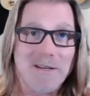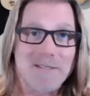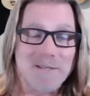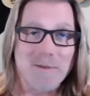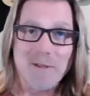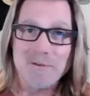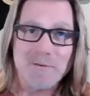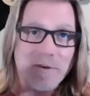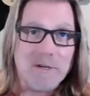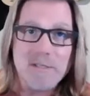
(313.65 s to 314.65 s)
and some of those are
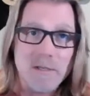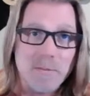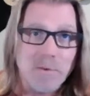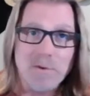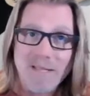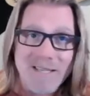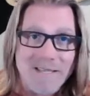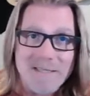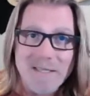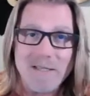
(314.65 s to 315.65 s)
very simple and
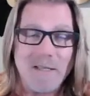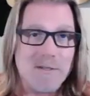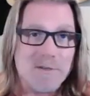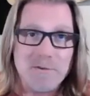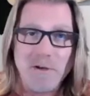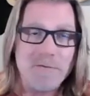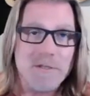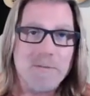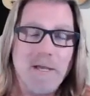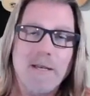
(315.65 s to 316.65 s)
easy in case you're nervous
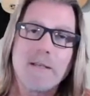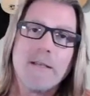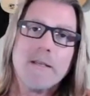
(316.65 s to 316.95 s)
about it,